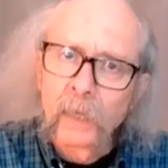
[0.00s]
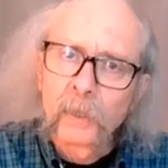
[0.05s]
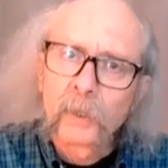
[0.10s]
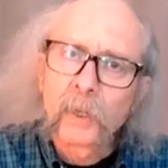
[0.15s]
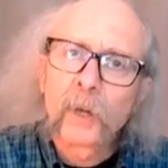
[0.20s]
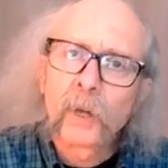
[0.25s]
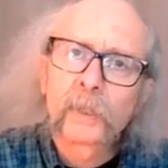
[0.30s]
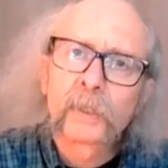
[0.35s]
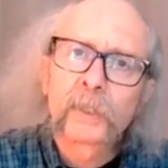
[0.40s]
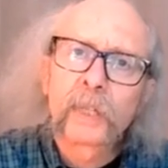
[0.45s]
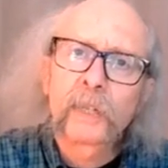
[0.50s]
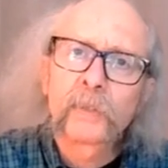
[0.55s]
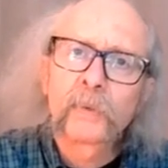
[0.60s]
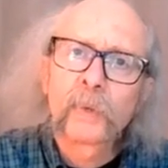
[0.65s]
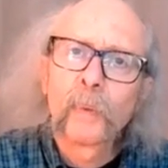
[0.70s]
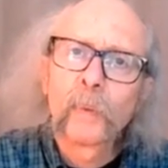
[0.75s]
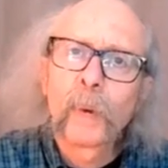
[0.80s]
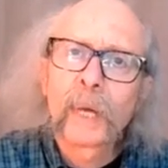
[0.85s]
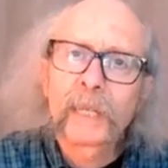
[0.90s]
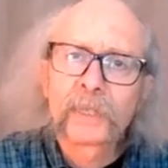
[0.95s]
called country
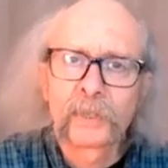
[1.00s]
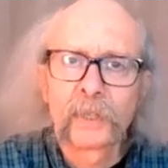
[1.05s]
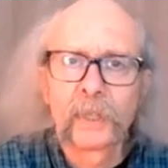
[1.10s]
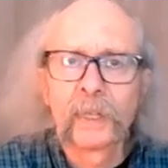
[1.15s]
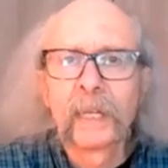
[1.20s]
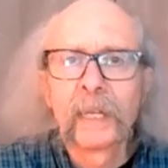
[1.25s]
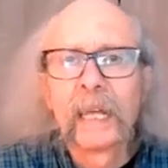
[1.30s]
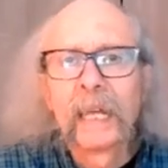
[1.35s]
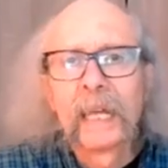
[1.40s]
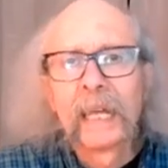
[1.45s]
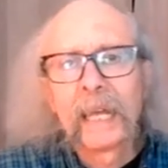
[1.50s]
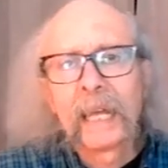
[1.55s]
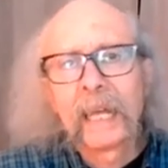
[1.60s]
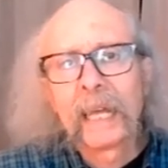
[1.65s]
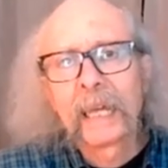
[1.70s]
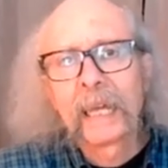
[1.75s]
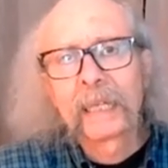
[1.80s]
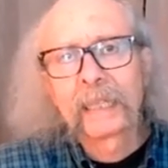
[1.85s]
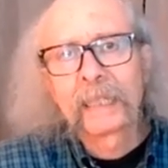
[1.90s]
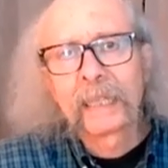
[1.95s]
western,
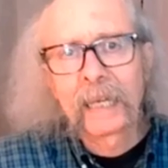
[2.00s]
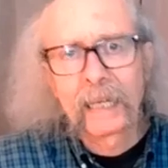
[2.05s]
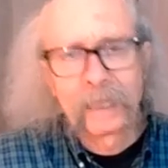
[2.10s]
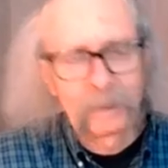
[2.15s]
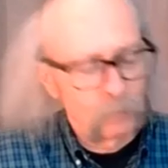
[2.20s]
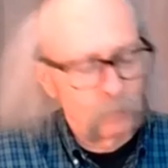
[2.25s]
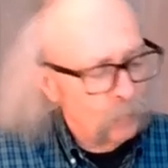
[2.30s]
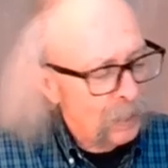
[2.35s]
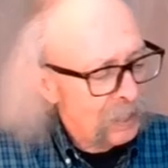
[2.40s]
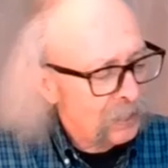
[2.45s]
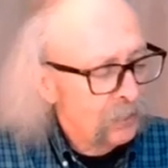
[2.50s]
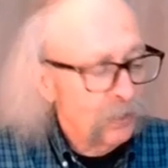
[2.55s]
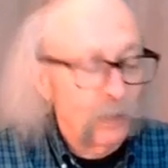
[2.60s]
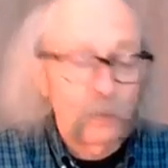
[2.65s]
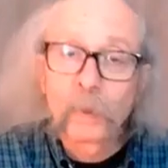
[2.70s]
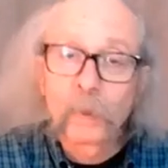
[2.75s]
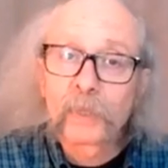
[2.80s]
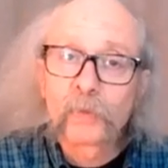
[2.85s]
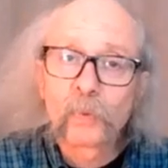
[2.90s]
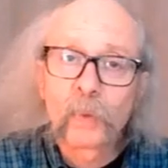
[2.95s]
and western
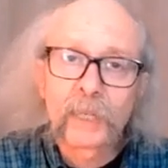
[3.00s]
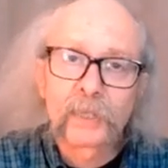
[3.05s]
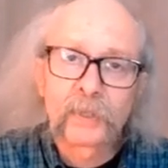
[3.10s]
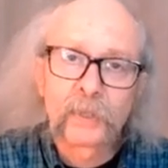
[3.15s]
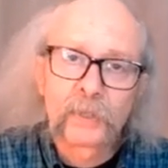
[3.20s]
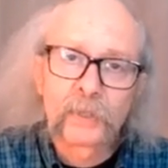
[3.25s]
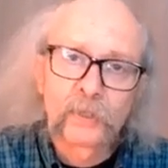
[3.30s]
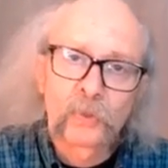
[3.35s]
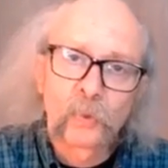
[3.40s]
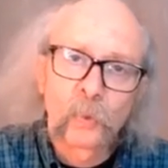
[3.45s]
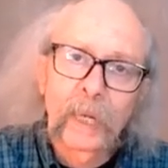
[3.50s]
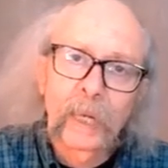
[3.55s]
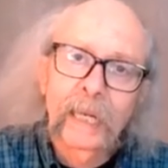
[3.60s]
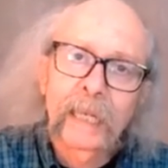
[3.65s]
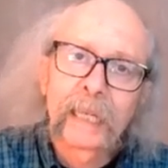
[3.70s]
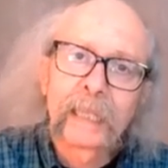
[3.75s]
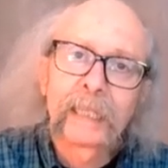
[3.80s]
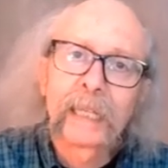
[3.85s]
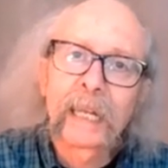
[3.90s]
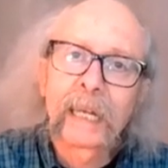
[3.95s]
was western swing,
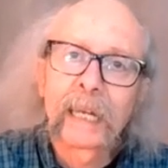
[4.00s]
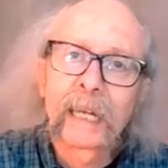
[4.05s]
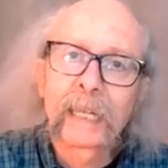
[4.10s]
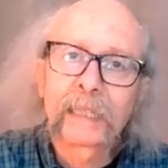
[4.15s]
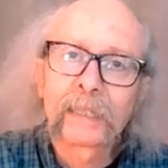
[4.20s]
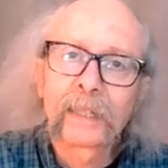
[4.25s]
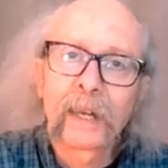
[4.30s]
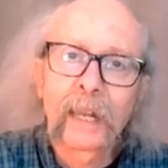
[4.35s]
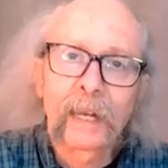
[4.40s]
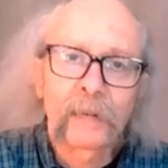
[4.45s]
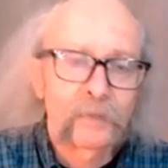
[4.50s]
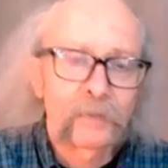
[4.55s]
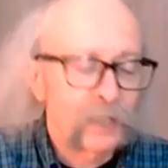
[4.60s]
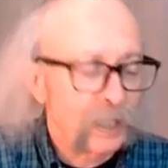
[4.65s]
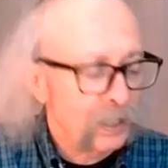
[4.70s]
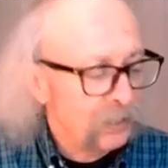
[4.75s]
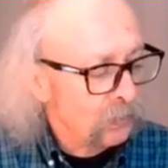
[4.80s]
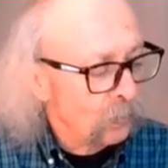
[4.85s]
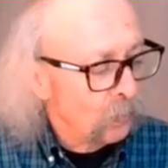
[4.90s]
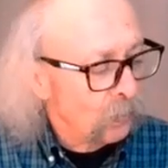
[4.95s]
and they liked a lot of
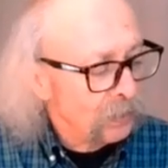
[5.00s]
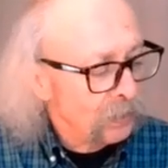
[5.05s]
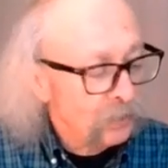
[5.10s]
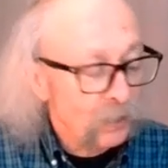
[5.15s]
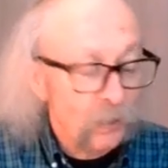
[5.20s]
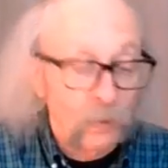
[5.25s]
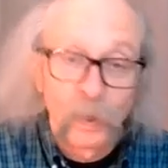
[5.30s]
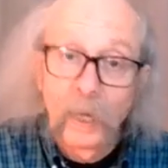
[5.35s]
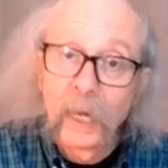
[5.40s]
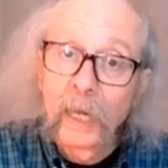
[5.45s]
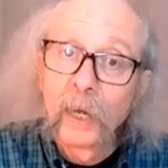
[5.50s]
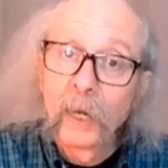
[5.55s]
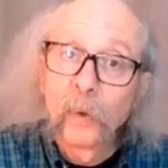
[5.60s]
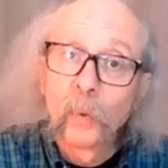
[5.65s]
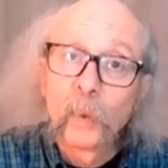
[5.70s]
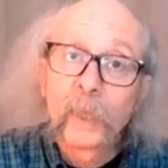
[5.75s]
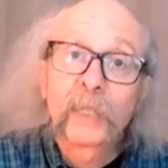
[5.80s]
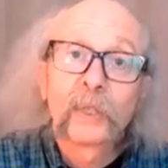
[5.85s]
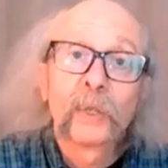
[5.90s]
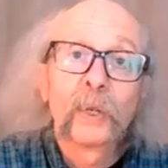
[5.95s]
6 chords. So
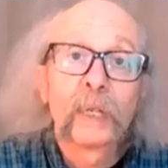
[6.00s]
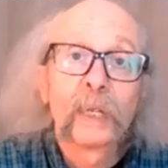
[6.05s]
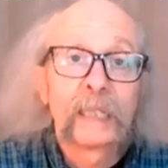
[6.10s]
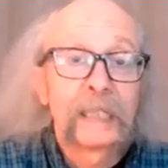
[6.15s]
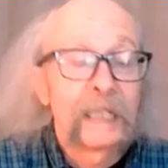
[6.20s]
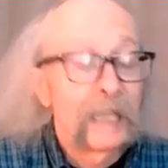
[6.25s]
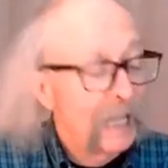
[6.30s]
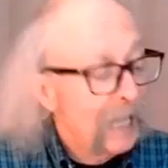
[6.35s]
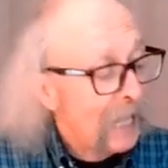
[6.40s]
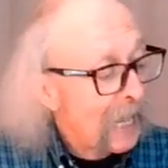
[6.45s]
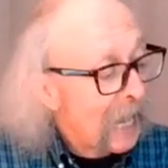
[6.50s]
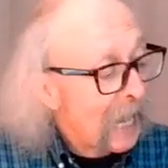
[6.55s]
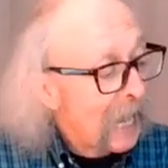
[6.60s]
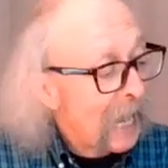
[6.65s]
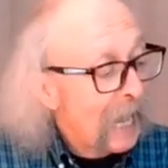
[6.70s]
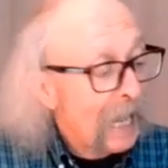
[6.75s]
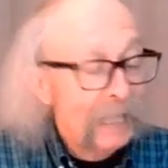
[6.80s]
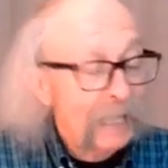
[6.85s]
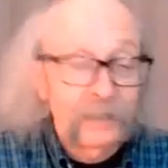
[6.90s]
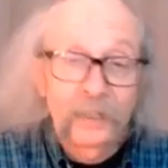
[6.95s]
we could
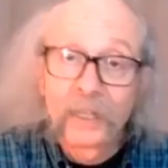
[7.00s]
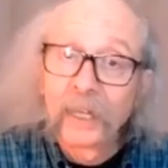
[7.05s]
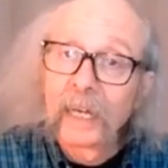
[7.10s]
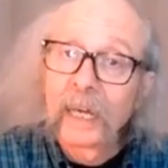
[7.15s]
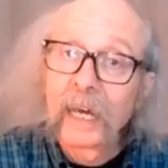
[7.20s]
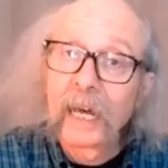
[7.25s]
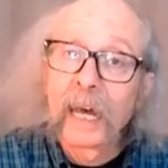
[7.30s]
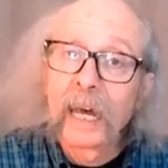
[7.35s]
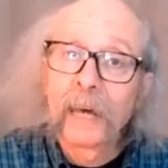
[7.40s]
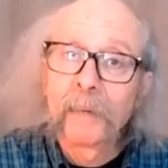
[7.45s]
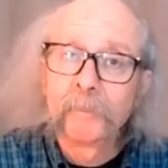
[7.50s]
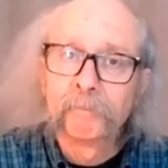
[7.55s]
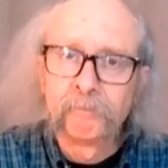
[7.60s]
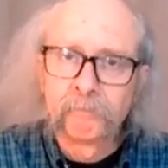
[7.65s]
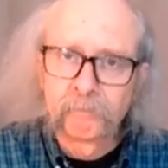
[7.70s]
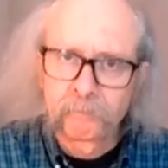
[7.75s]
add a